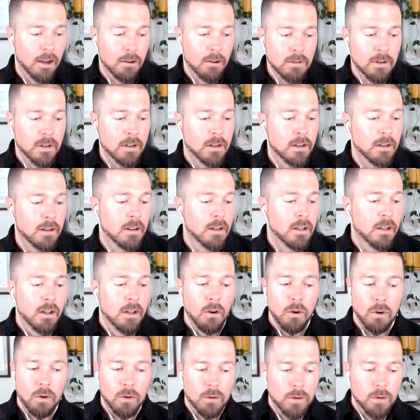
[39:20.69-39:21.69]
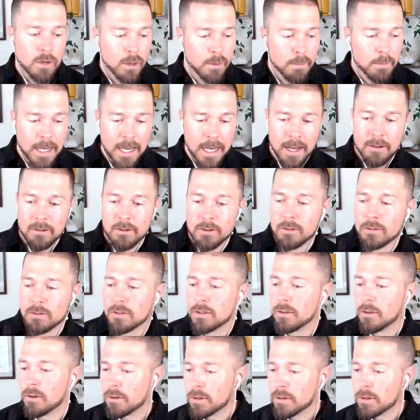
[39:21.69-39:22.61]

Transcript: all your proteins and all your this and that.